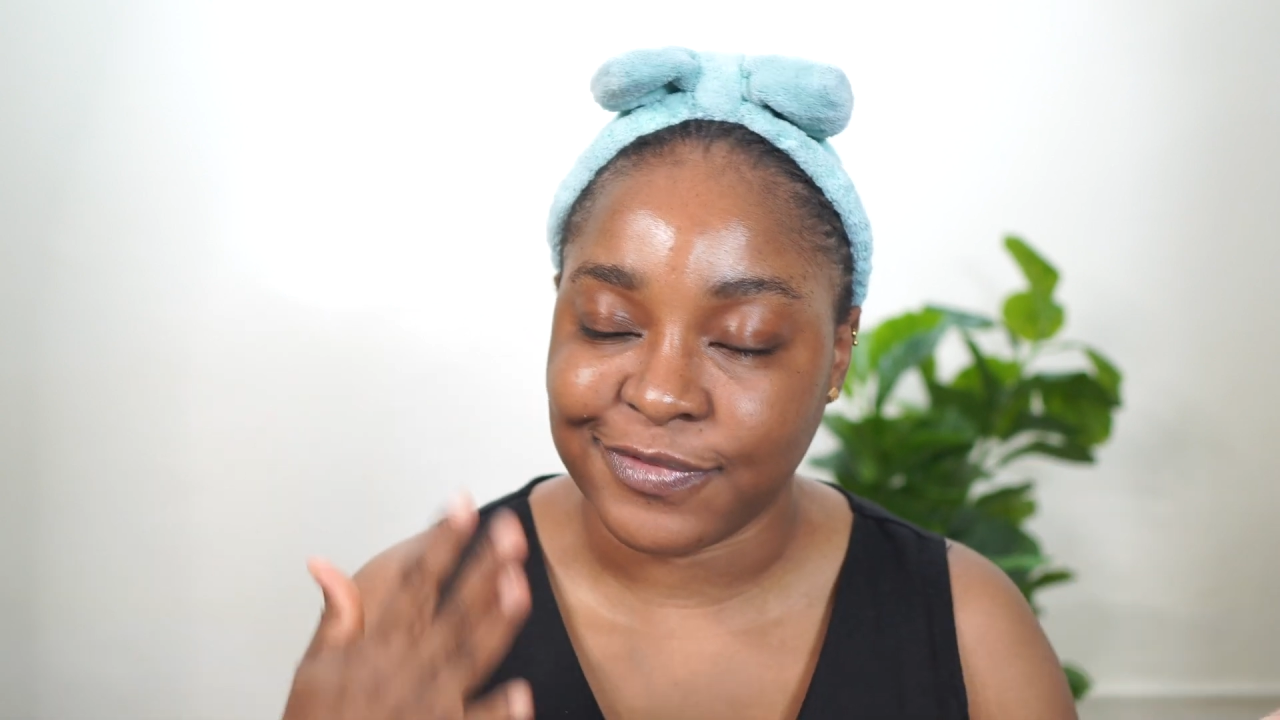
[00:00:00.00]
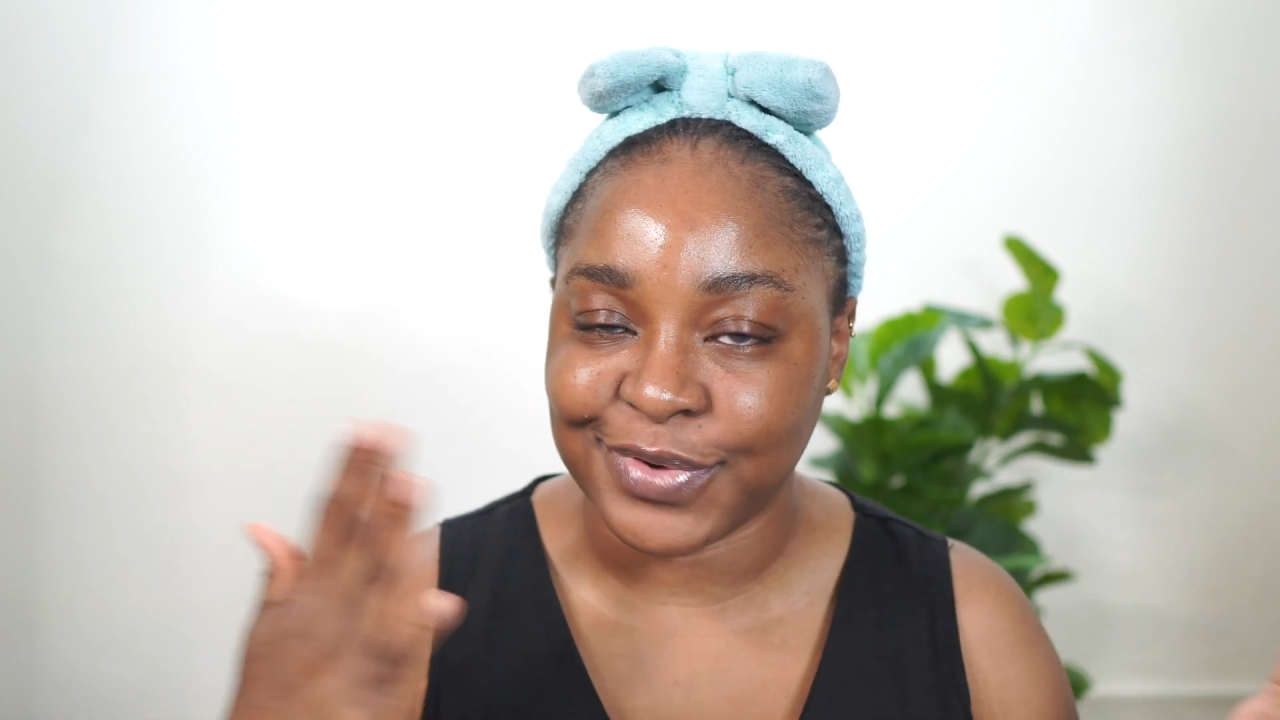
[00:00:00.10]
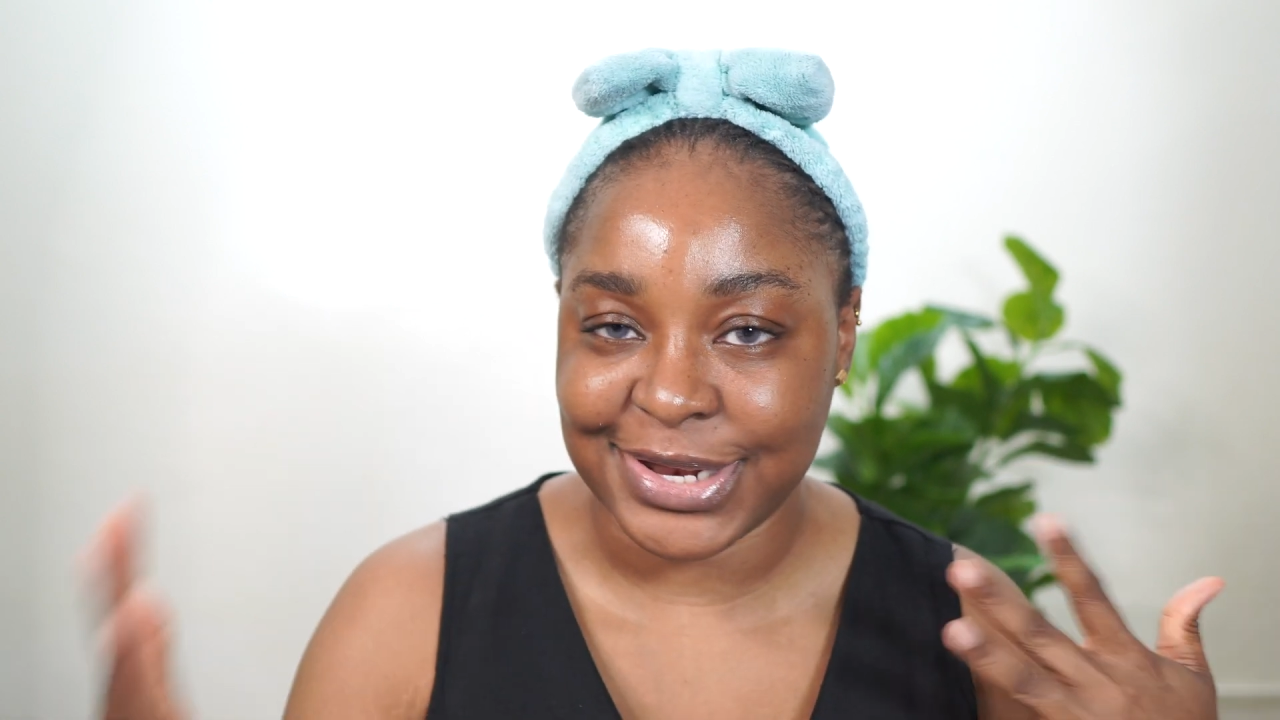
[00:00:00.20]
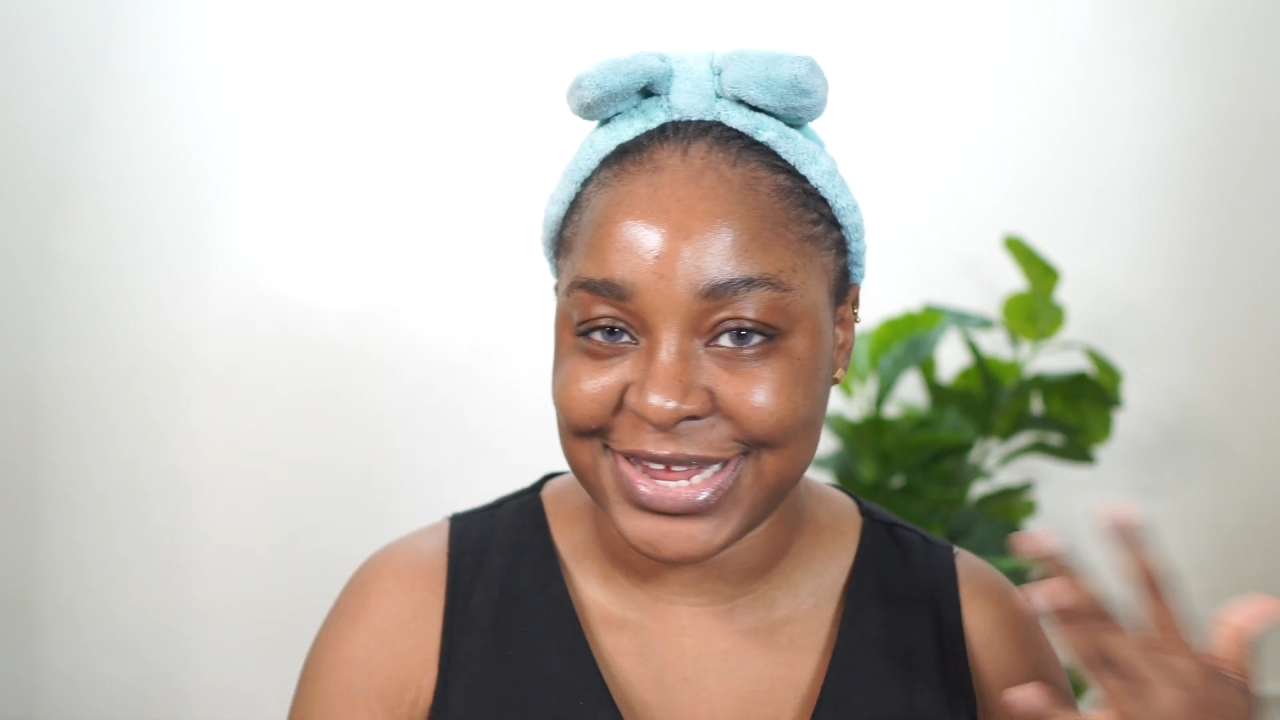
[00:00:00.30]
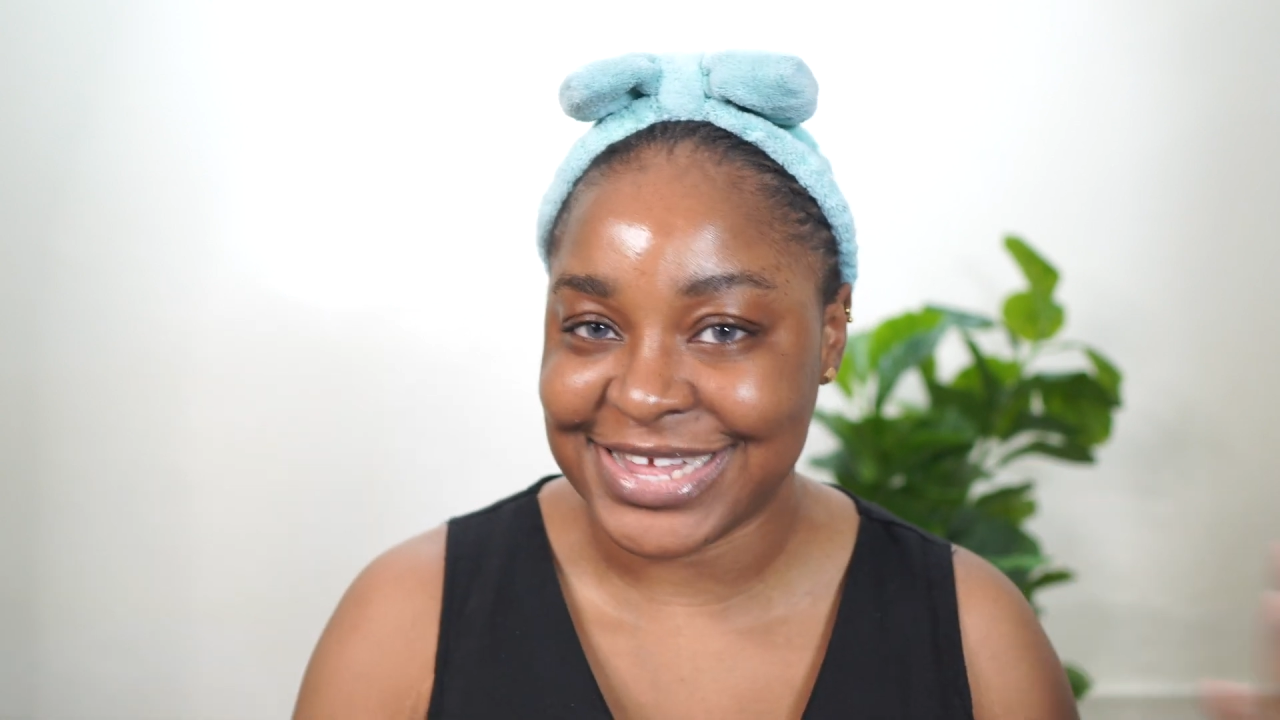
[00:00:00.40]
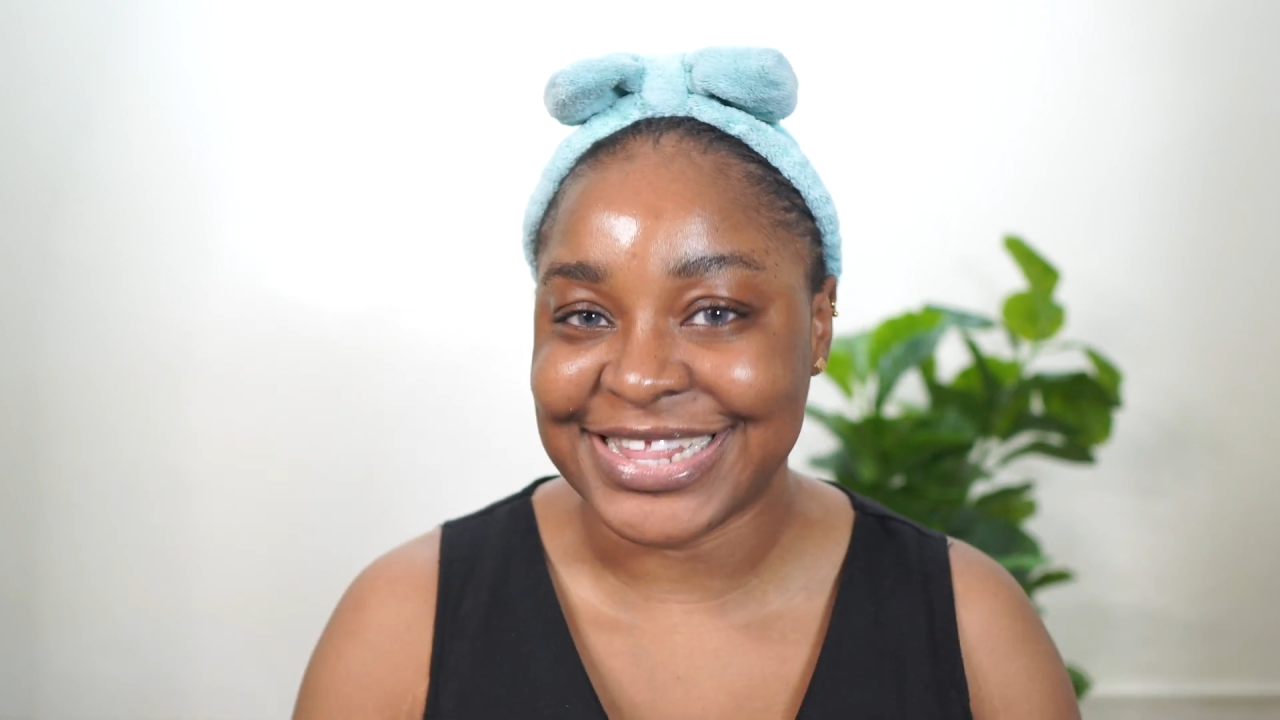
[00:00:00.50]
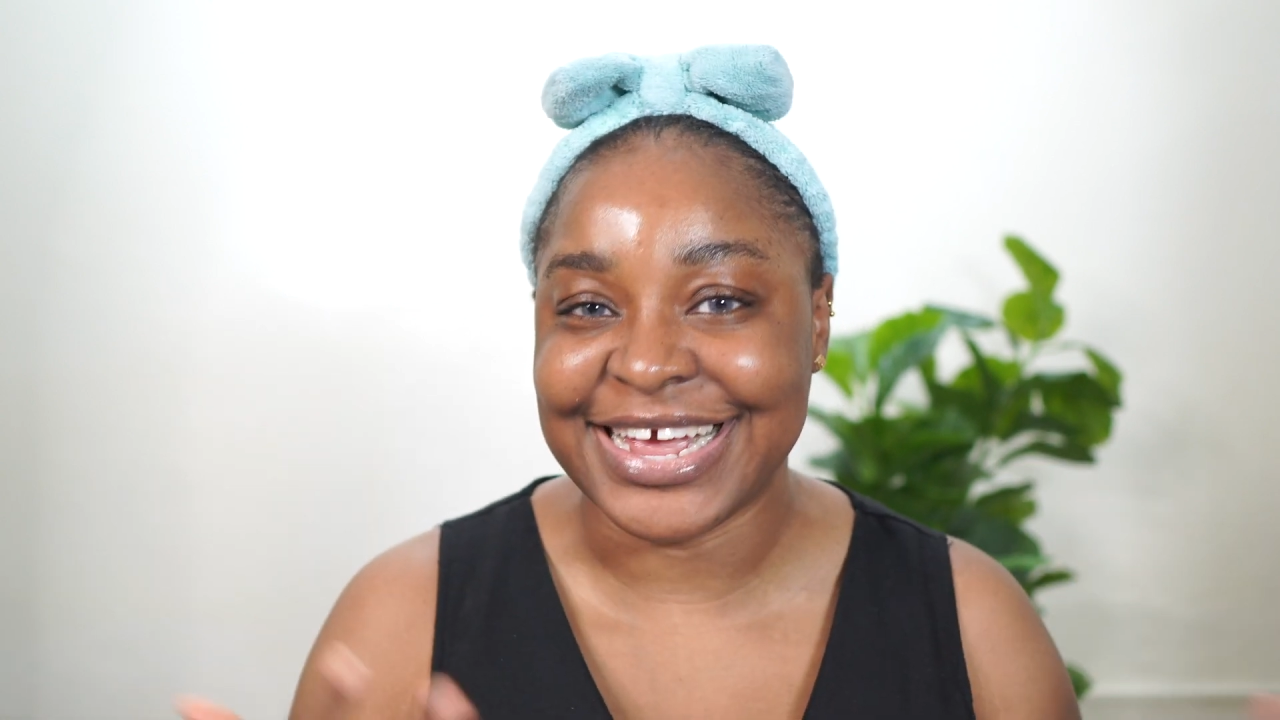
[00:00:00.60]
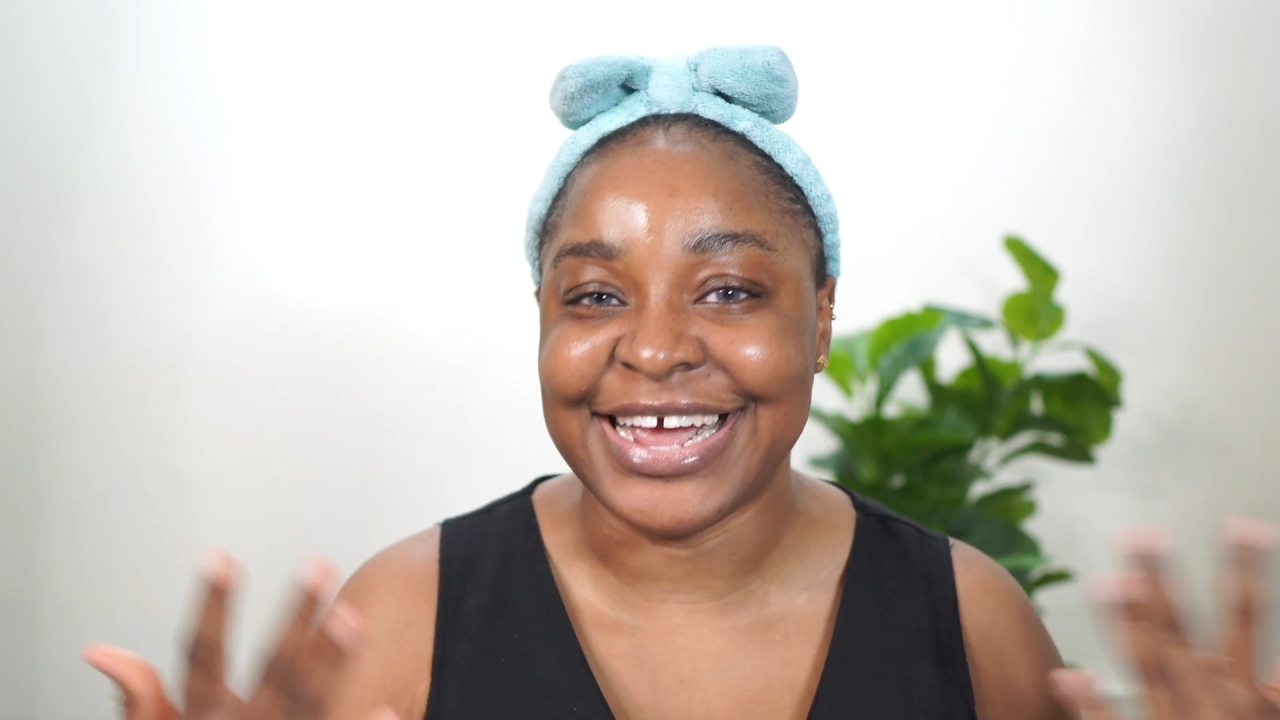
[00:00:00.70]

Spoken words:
for the days that